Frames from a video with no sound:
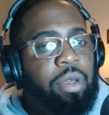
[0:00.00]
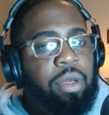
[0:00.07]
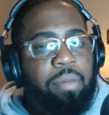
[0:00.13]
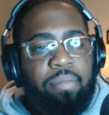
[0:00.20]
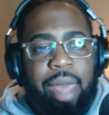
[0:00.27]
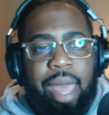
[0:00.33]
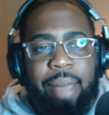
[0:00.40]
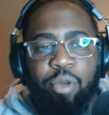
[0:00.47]

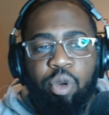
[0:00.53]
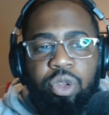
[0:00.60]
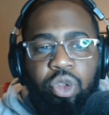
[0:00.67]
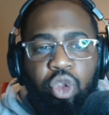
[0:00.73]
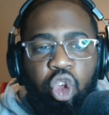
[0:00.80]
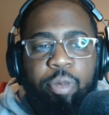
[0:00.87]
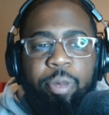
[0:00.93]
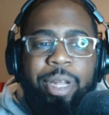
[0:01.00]
Maybe it was
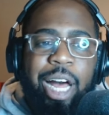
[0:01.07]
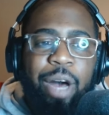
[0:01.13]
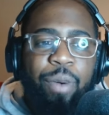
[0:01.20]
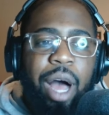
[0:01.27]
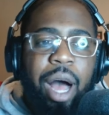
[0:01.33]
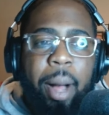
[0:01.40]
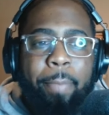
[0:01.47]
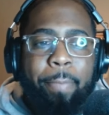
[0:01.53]

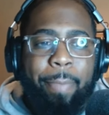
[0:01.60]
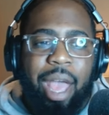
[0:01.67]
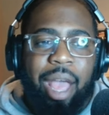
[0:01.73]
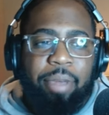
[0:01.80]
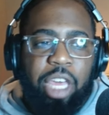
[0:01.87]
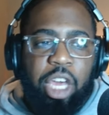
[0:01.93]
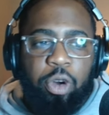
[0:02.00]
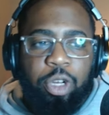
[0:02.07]
Tuimoloau.
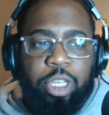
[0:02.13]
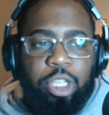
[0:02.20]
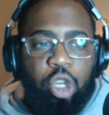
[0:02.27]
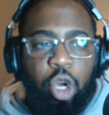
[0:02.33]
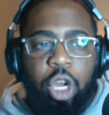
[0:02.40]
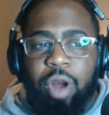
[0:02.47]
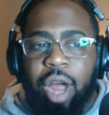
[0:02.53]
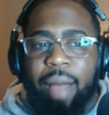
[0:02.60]
Maybe it was
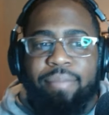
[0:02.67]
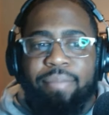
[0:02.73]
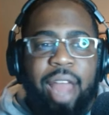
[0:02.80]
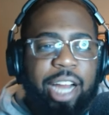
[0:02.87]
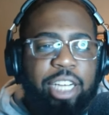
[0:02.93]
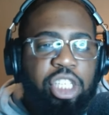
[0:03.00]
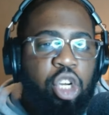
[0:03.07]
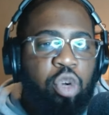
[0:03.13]
Sawyer. I'm
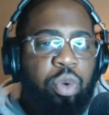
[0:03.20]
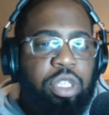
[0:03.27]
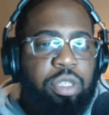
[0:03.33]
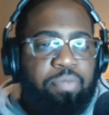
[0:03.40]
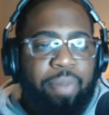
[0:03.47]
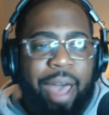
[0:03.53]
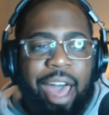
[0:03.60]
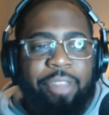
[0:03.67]
not sure which
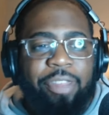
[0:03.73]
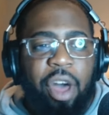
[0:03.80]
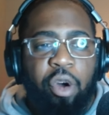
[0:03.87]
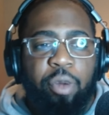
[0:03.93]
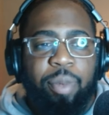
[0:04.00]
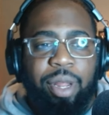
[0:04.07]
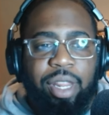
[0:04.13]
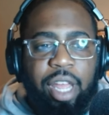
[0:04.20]
path I
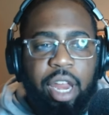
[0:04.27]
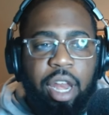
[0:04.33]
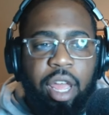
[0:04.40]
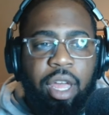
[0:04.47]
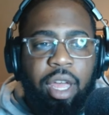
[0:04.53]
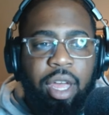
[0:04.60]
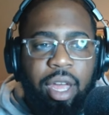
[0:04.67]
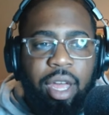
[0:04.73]
would be
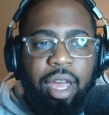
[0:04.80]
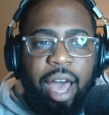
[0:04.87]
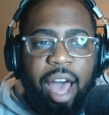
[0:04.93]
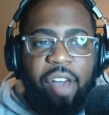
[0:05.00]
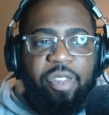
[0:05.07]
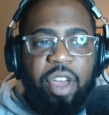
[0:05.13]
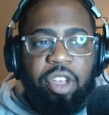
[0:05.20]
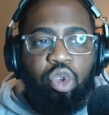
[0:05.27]
leaning.
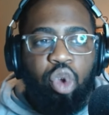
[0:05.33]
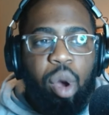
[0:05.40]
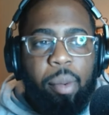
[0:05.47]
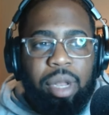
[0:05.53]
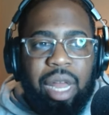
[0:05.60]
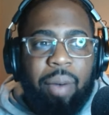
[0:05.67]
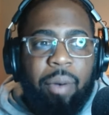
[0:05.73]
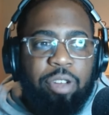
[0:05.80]
I think
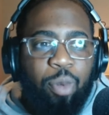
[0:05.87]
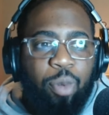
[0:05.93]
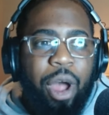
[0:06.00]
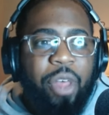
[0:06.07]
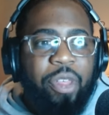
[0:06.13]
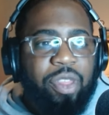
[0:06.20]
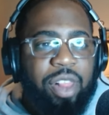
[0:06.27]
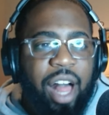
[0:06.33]
Tuimoloau is more
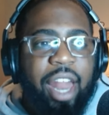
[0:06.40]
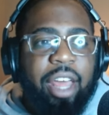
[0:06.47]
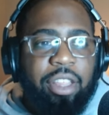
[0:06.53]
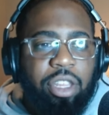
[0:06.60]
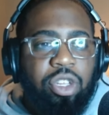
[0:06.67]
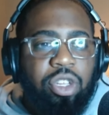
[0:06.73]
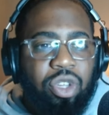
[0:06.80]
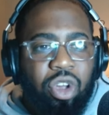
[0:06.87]
athletic
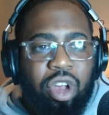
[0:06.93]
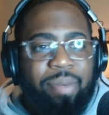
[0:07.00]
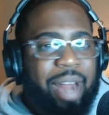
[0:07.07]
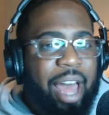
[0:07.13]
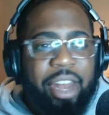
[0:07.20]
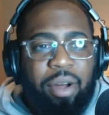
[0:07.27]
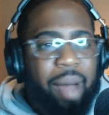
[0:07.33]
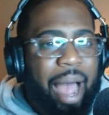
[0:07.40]
than Sawyer, but
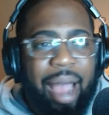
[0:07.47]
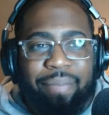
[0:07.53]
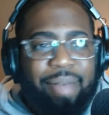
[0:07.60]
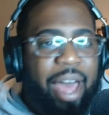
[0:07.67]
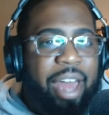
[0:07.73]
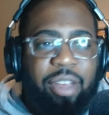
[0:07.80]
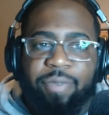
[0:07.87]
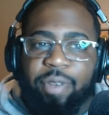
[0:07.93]
I'm
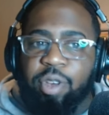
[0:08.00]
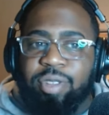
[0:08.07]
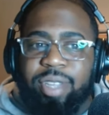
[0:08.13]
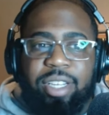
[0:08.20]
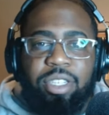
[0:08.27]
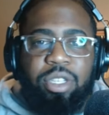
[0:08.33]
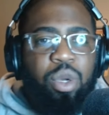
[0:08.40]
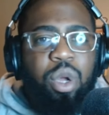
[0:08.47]
kind of confused
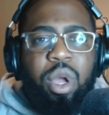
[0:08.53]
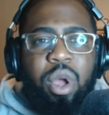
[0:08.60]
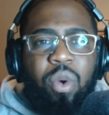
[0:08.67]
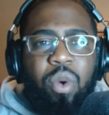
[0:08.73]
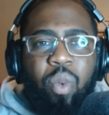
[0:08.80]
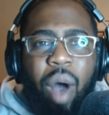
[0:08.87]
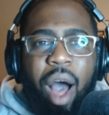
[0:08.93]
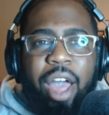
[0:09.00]
as to
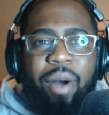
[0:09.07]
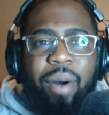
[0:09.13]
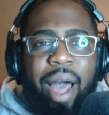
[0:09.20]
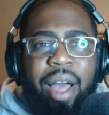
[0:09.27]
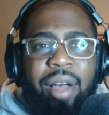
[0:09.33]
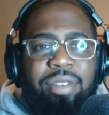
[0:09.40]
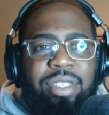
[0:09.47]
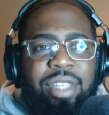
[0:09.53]
why
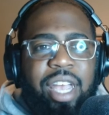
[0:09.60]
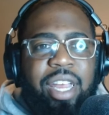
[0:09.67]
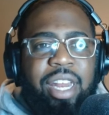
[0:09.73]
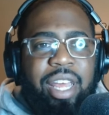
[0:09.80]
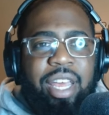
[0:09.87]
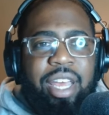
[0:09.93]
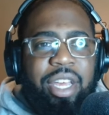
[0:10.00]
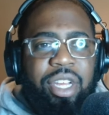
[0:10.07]
Ohio State
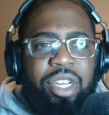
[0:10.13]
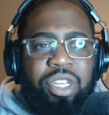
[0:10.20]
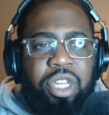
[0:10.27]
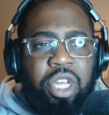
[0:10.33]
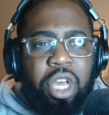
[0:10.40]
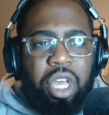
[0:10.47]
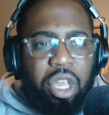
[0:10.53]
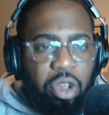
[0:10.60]
is
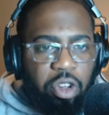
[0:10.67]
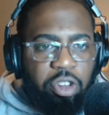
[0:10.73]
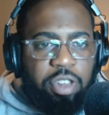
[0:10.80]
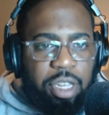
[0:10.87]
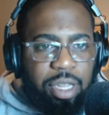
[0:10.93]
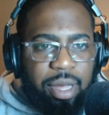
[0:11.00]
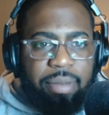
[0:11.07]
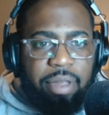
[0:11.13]

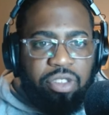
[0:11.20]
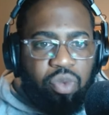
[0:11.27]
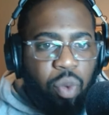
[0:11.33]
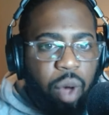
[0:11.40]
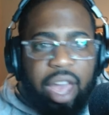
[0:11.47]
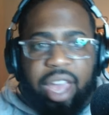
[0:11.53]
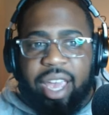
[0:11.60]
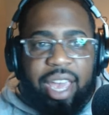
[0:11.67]
using them this
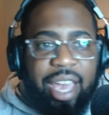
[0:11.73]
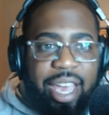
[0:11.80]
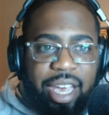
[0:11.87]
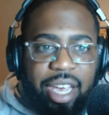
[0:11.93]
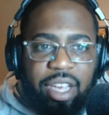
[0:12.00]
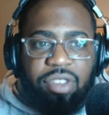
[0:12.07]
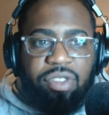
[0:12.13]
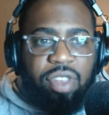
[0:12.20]
way.
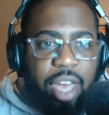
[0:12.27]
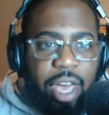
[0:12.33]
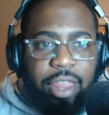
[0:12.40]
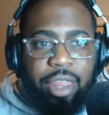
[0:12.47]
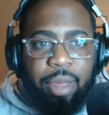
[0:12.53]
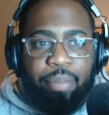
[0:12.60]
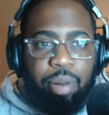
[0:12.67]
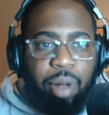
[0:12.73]
Is
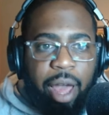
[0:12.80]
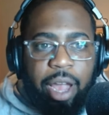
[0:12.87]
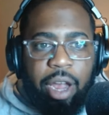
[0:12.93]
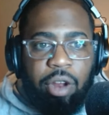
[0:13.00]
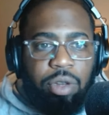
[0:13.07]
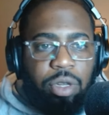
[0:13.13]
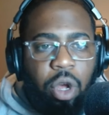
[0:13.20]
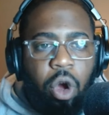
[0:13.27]
it the
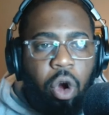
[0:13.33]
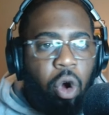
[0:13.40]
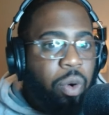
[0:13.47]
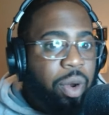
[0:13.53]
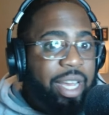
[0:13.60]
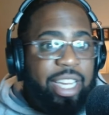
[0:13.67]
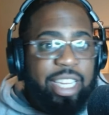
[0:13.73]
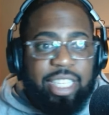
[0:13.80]
players
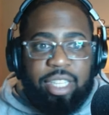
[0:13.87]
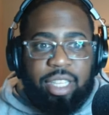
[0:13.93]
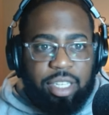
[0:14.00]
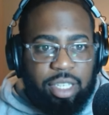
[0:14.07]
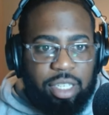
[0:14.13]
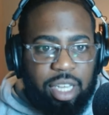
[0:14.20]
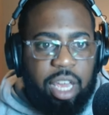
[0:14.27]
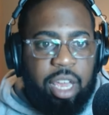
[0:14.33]
or is it the
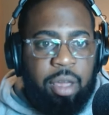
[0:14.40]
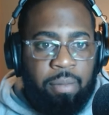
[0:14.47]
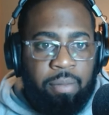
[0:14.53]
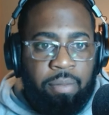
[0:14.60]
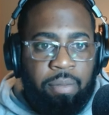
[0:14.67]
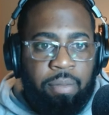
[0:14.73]
scheme?